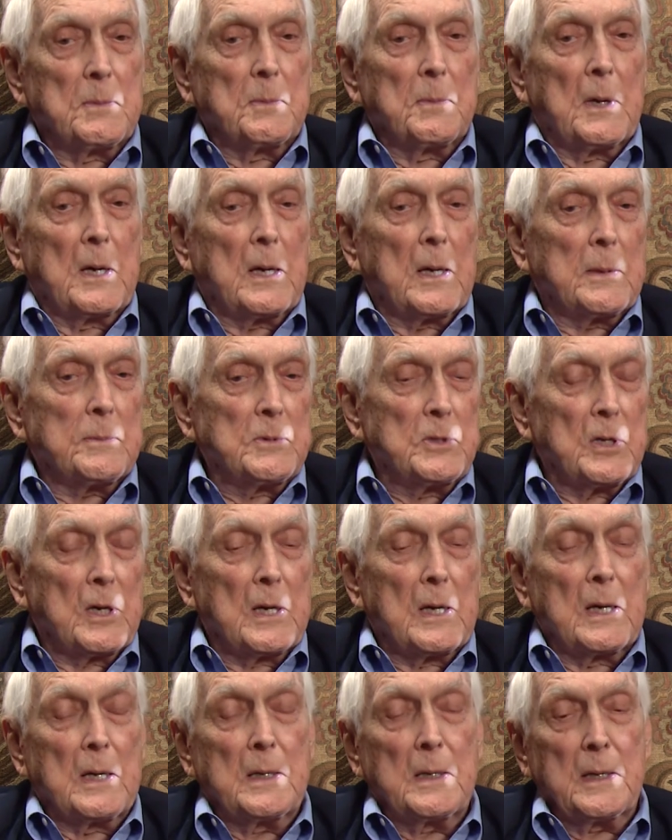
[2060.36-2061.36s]
Bob,
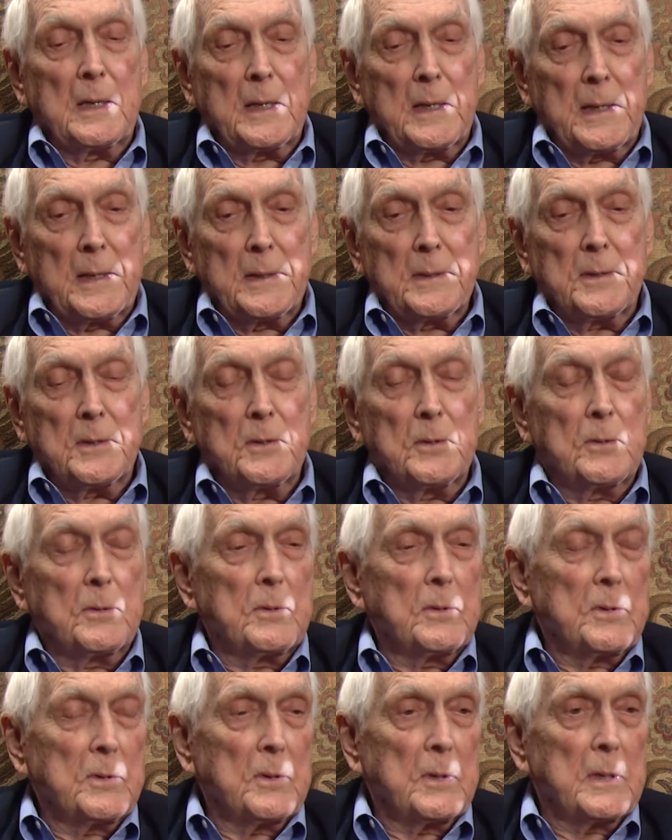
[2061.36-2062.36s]
John, and to
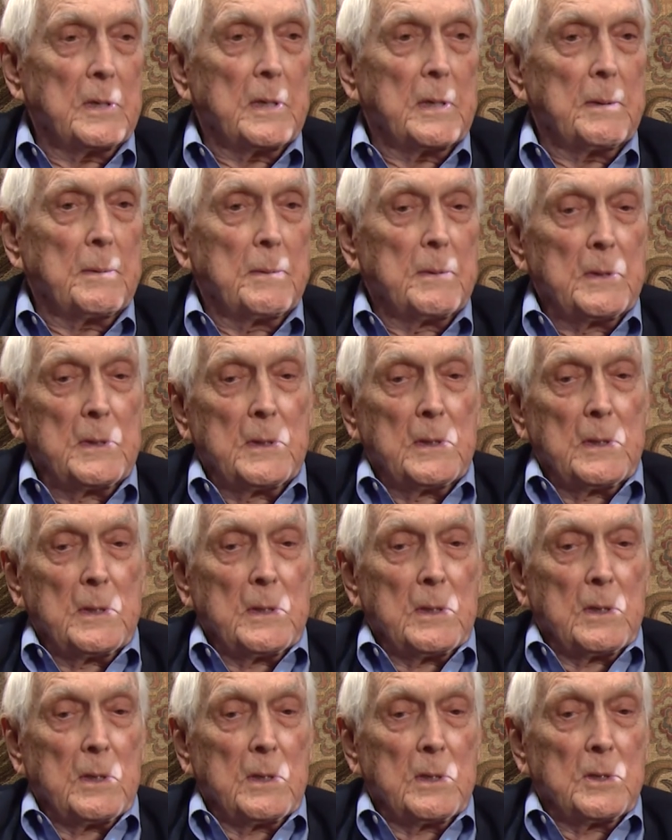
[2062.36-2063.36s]
uh,
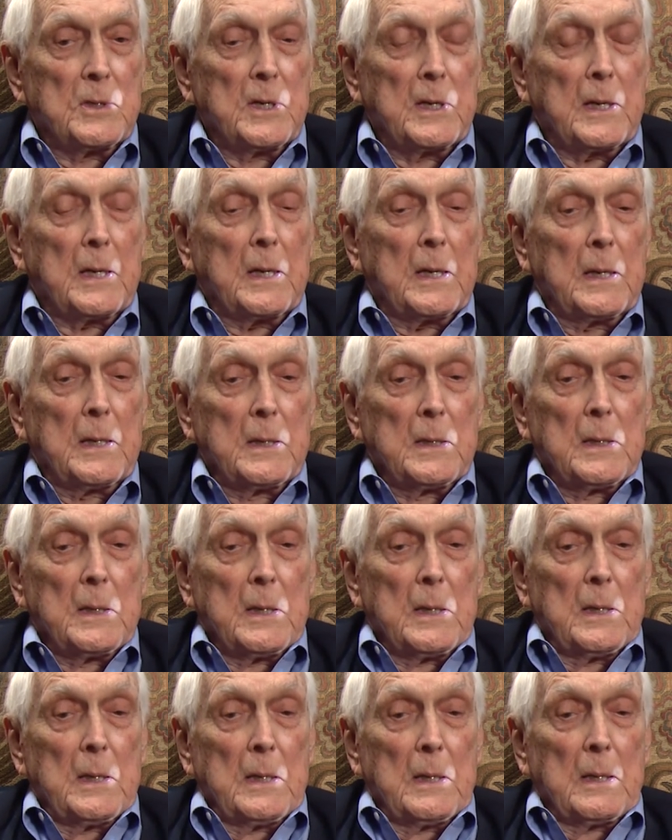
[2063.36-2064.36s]
Teddy.
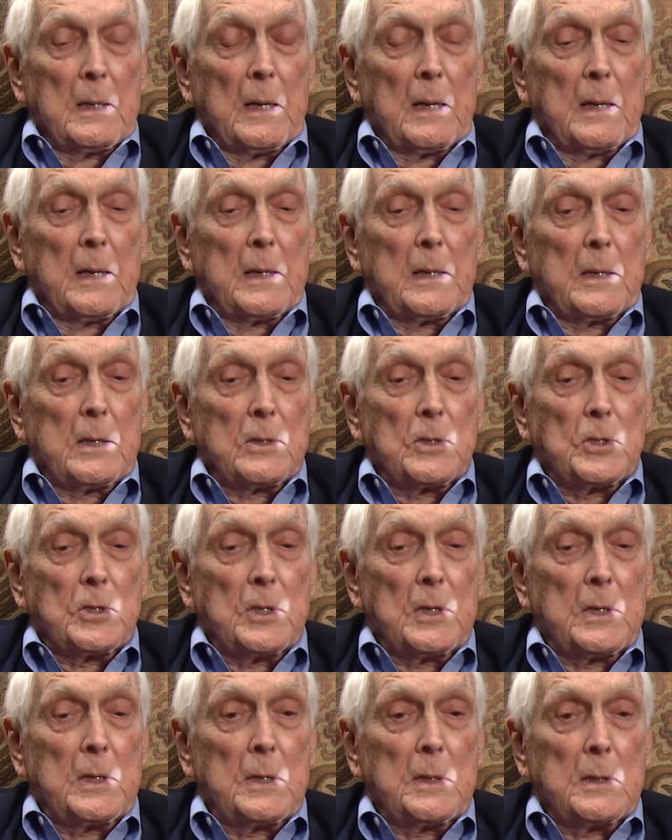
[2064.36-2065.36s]
And
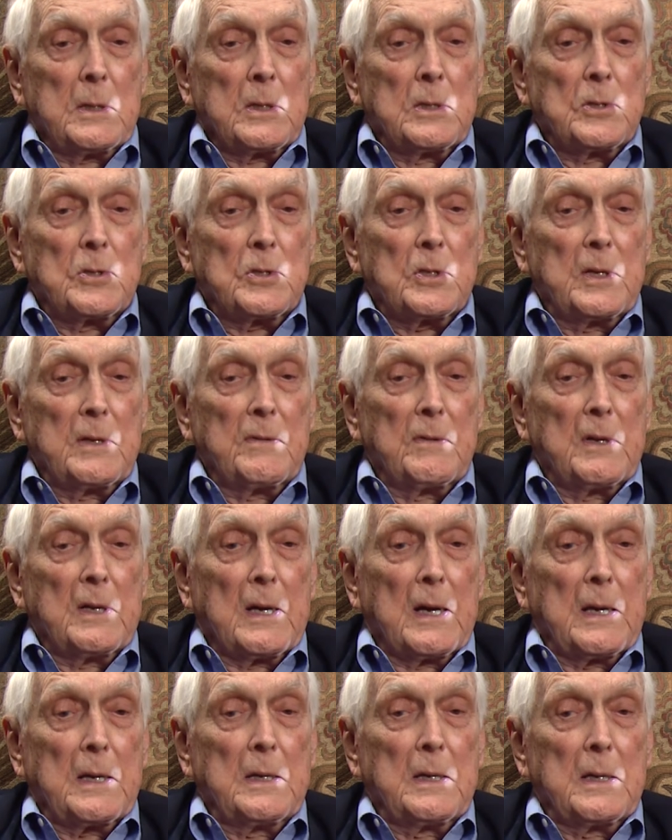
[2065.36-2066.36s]
she conceived the
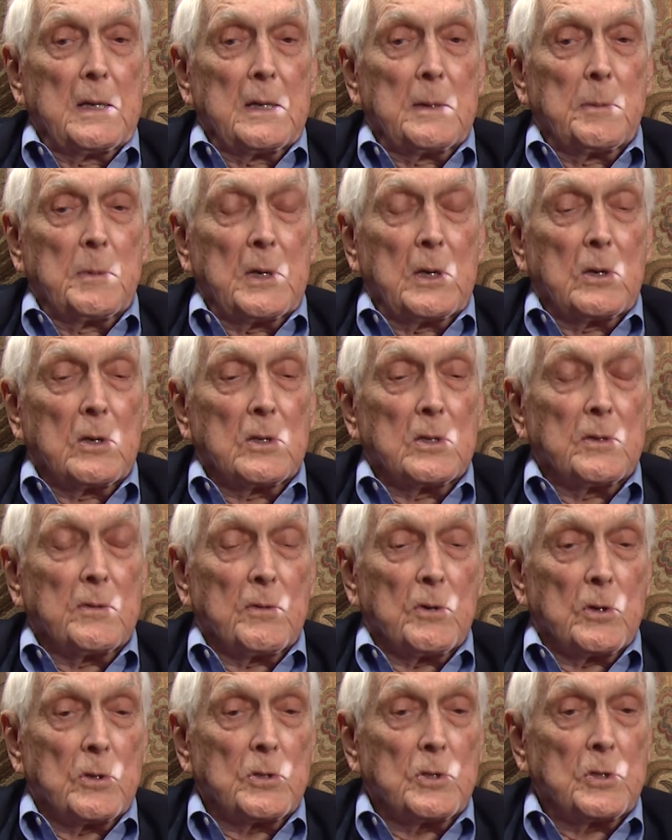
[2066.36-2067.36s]
idea because of
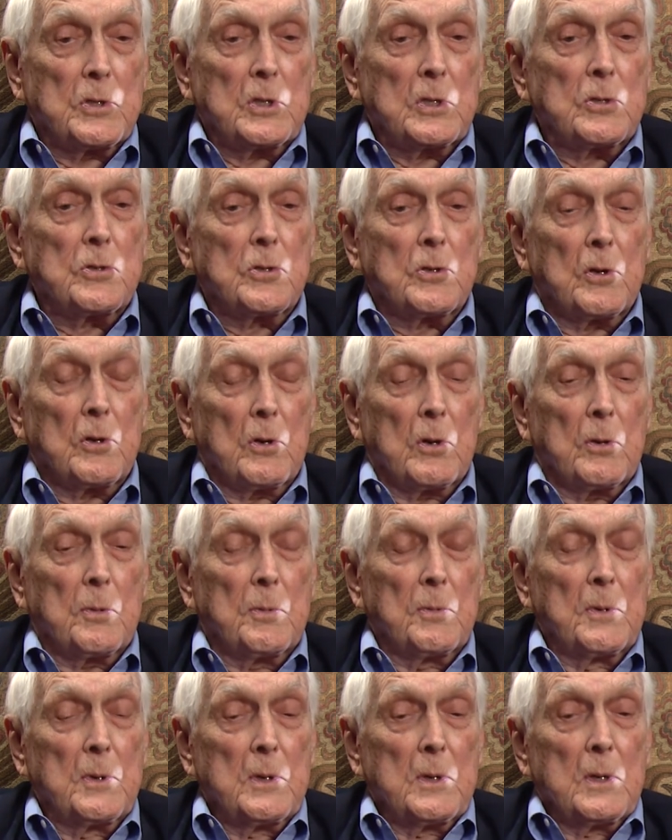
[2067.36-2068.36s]
her sister
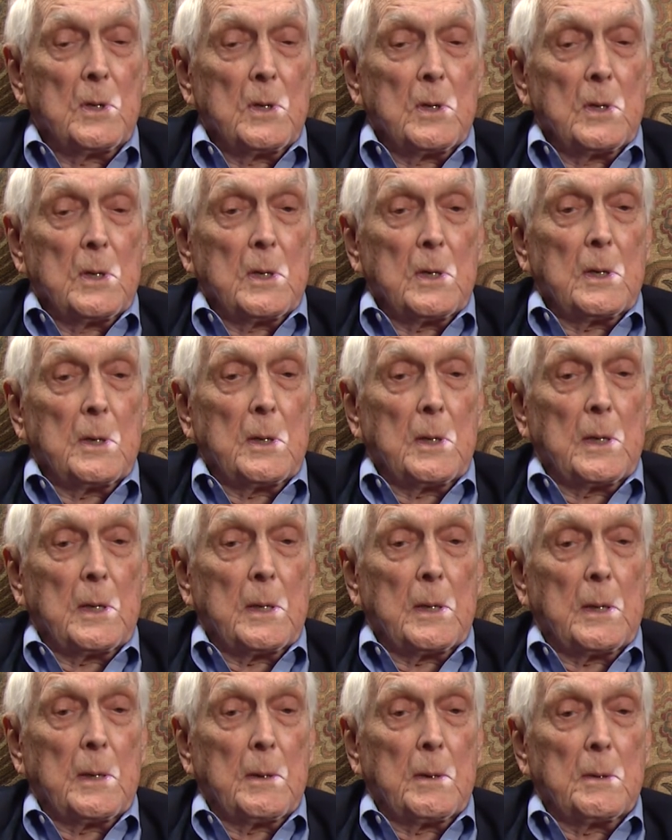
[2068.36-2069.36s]

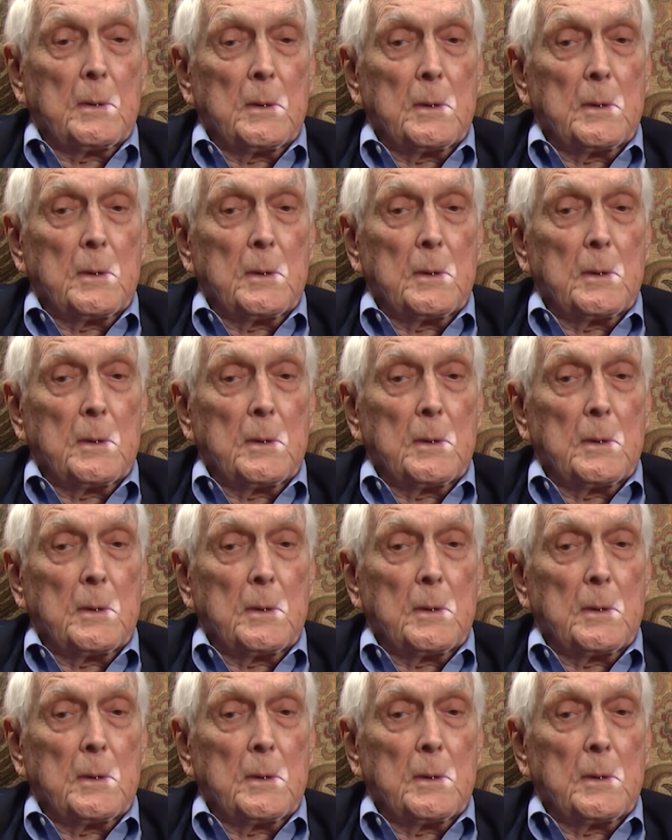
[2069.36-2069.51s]
uh,